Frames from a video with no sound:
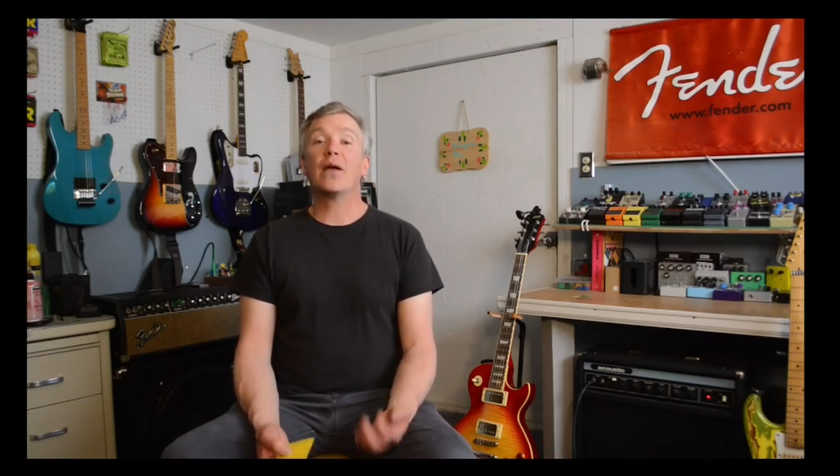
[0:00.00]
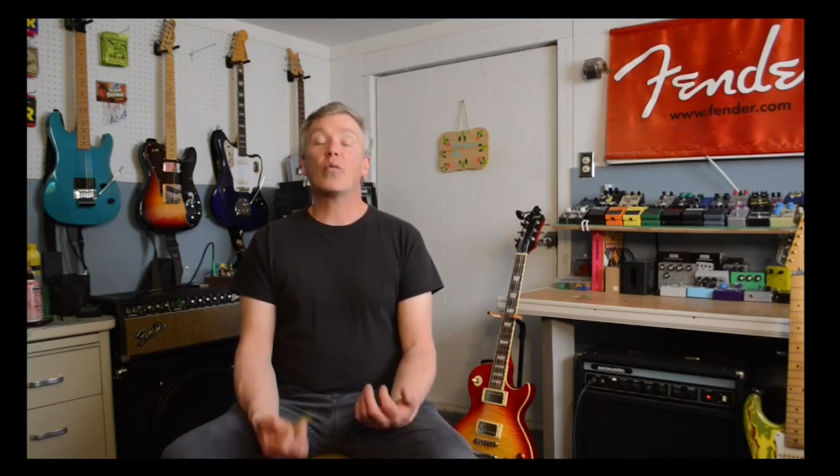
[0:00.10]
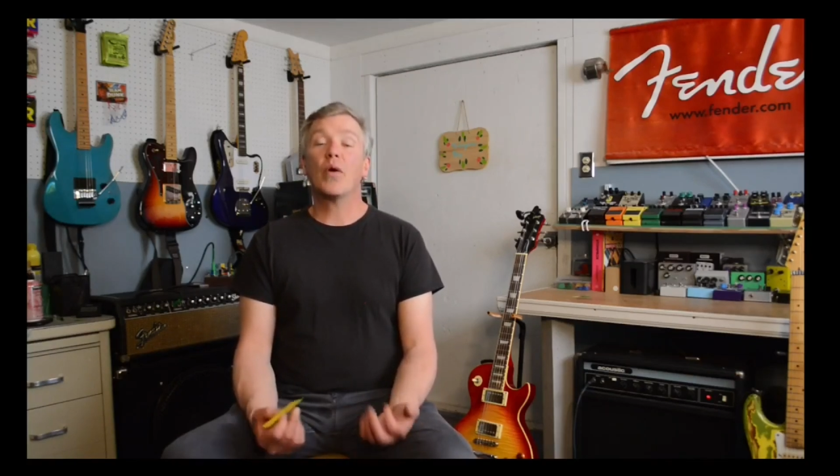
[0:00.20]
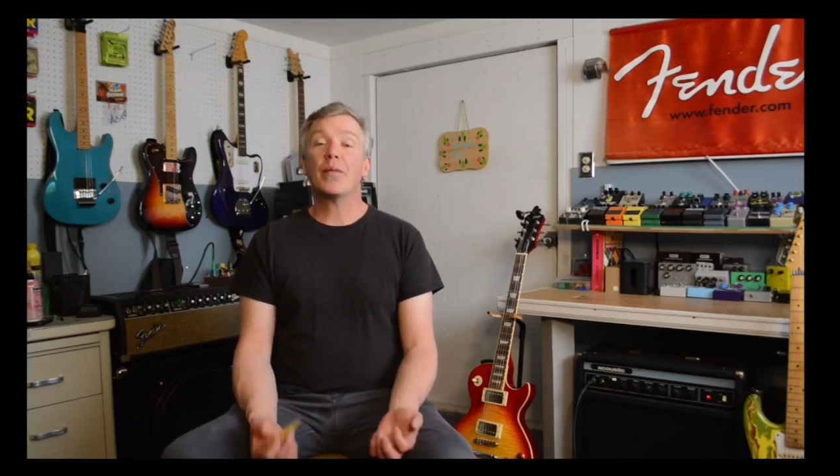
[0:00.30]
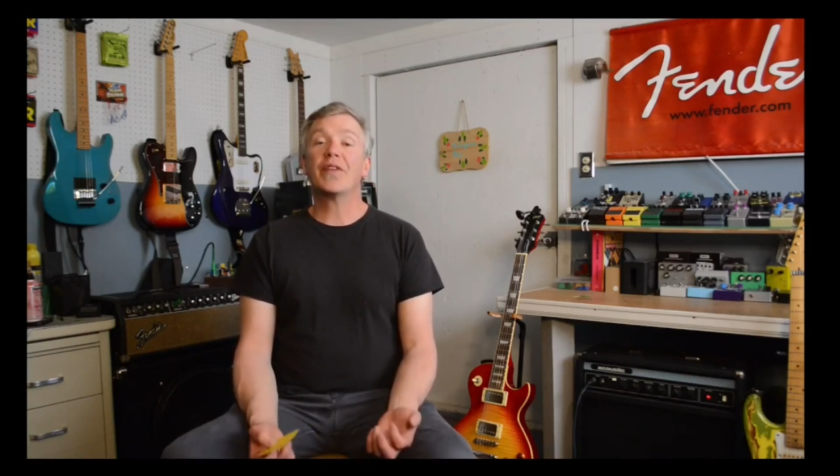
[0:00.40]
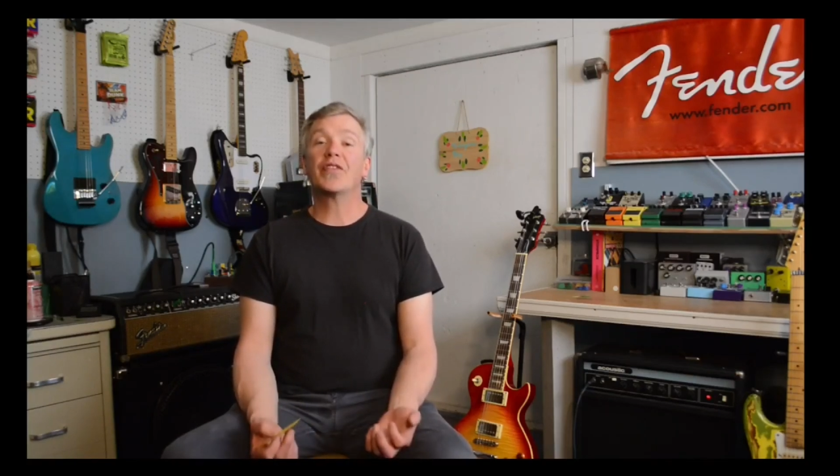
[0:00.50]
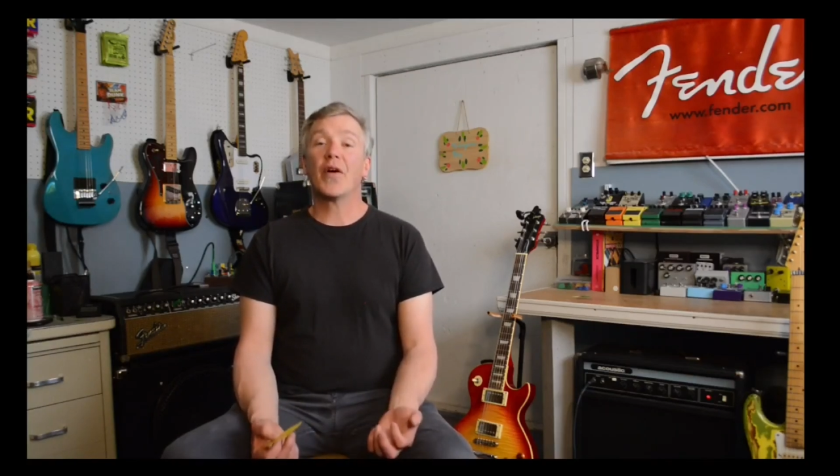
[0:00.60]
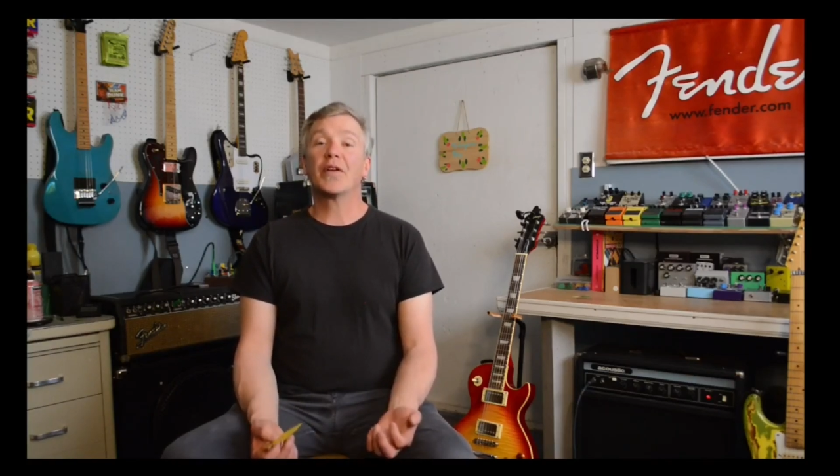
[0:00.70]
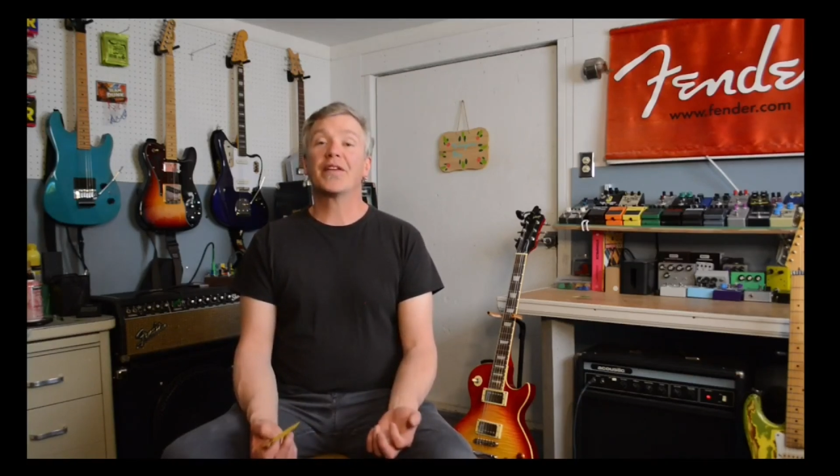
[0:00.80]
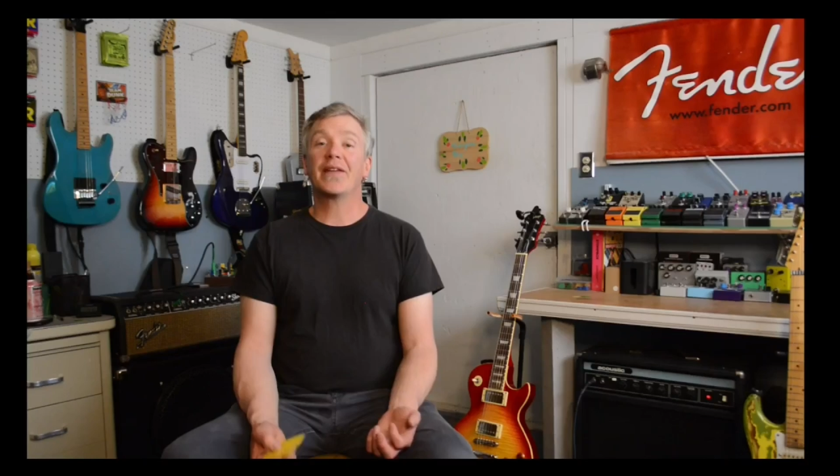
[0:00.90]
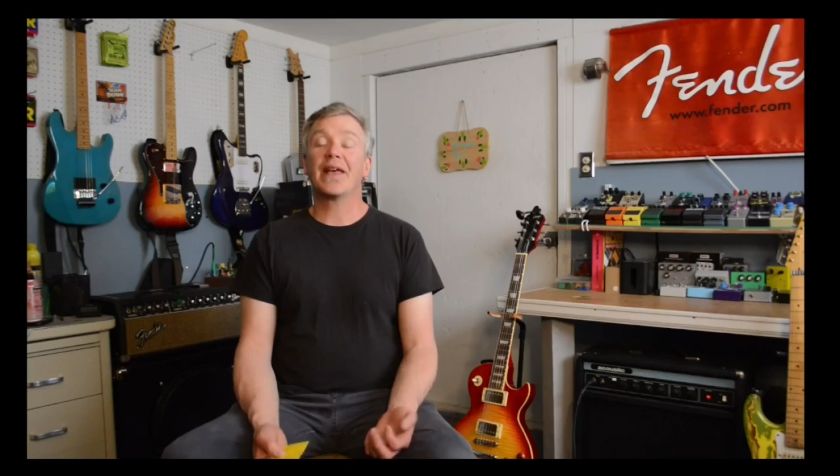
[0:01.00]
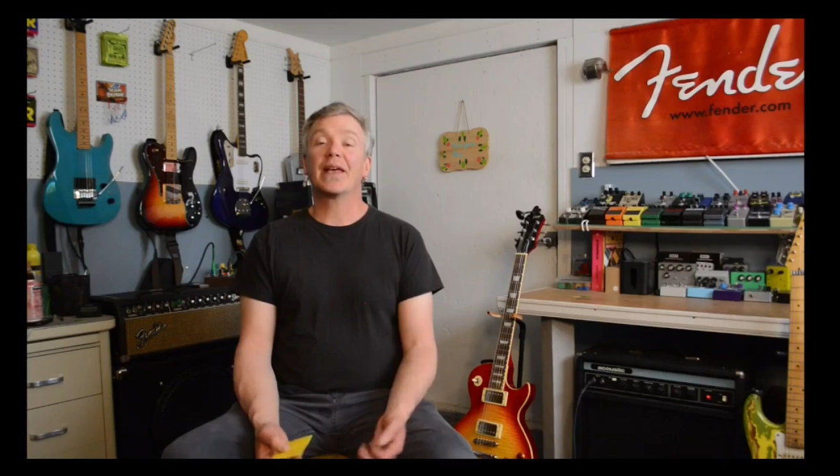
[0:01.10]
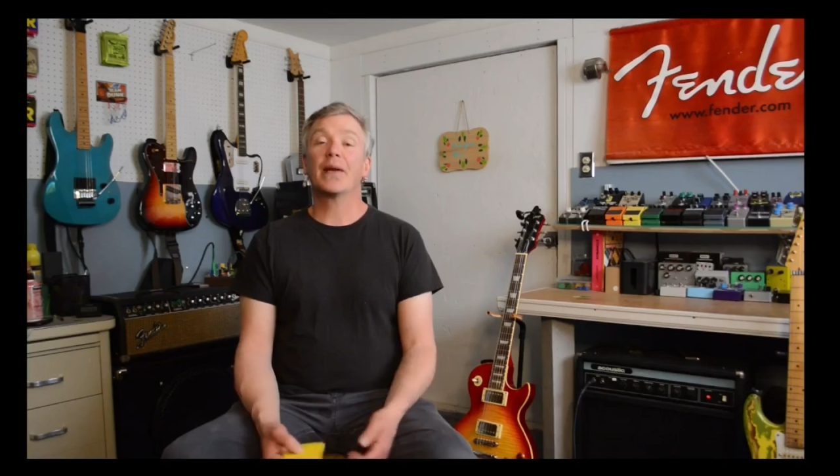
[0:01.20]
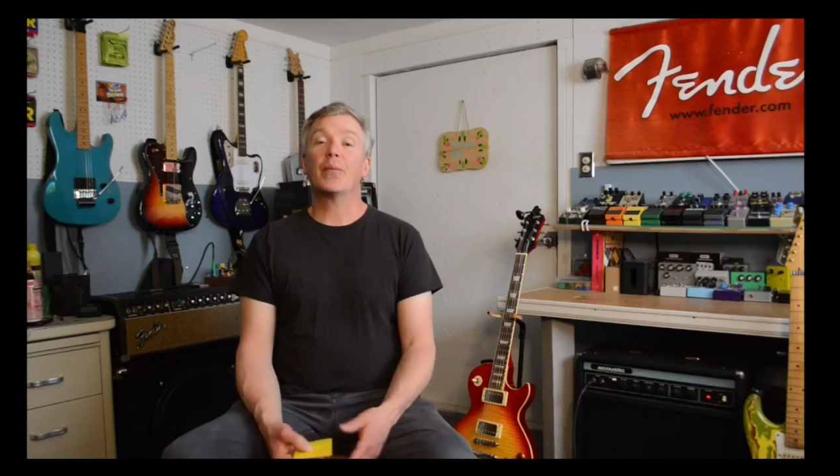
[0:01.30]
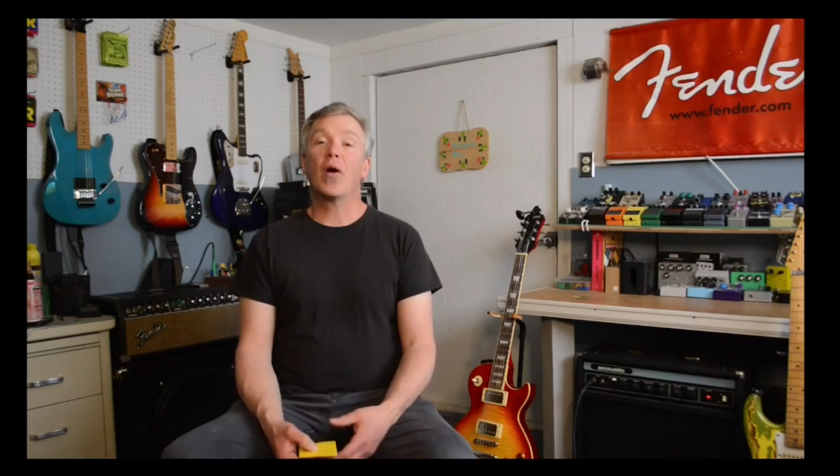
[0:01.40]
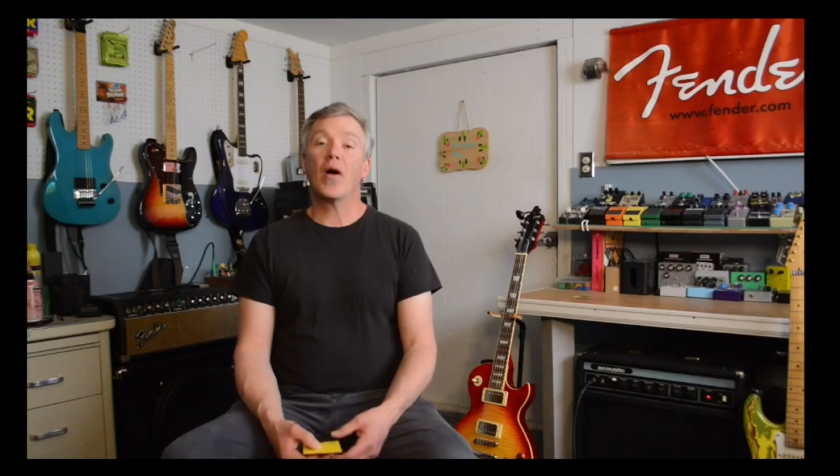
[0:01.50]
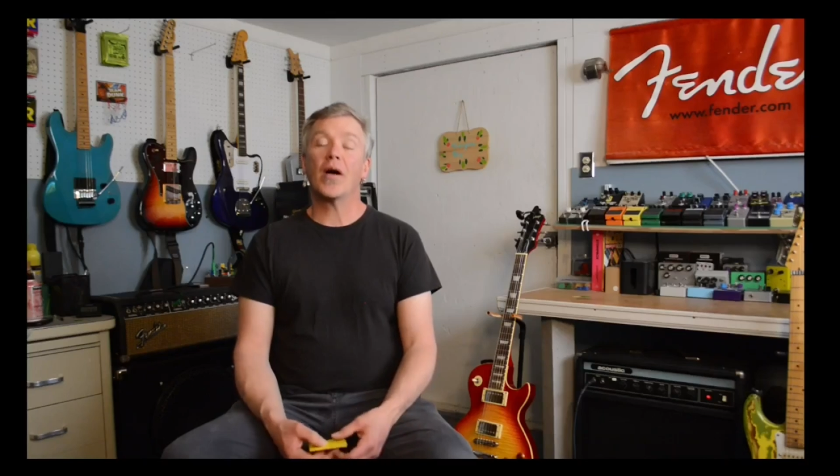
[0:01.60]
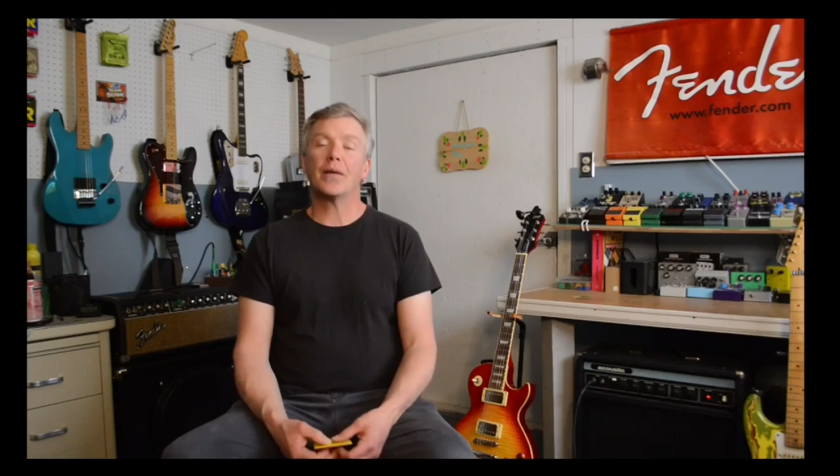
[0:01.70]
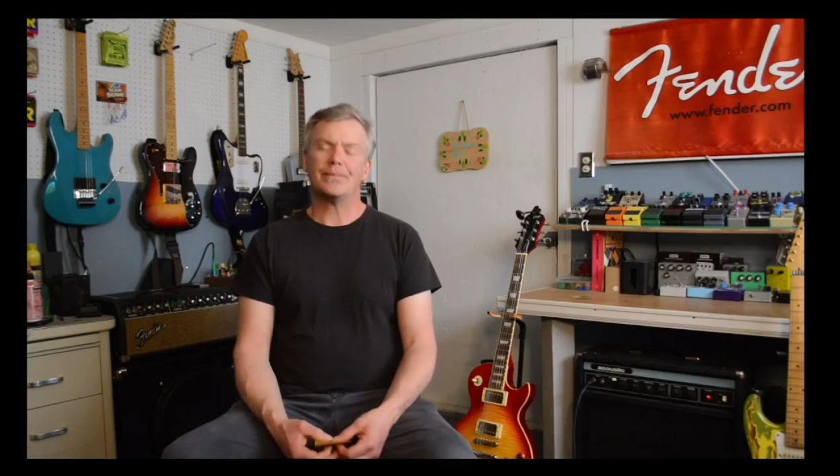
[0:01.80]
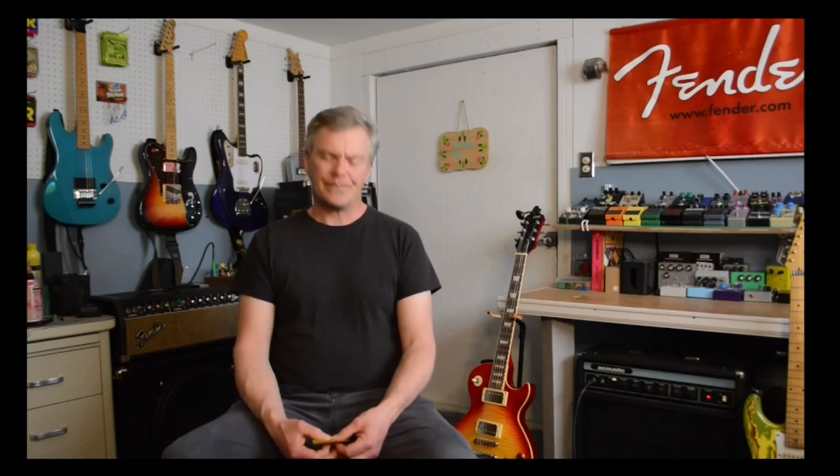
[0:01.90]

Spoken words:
when we start to take it apart?